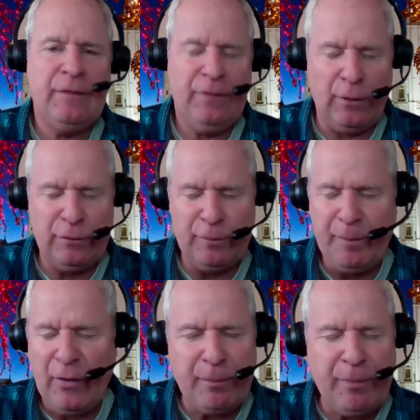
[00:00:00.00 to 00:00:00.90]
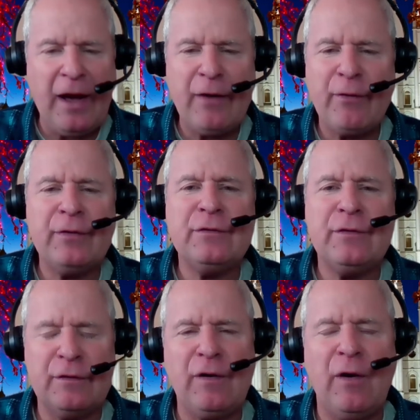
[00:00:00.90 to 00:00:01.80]
those spelling patterns,
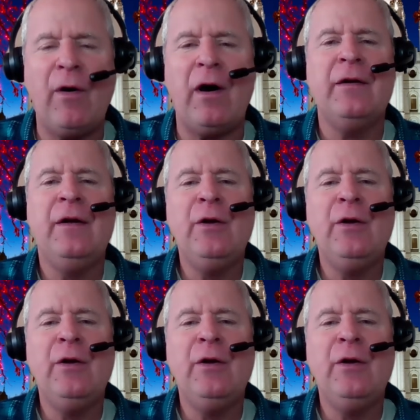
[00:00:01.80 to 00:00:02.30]
and so on.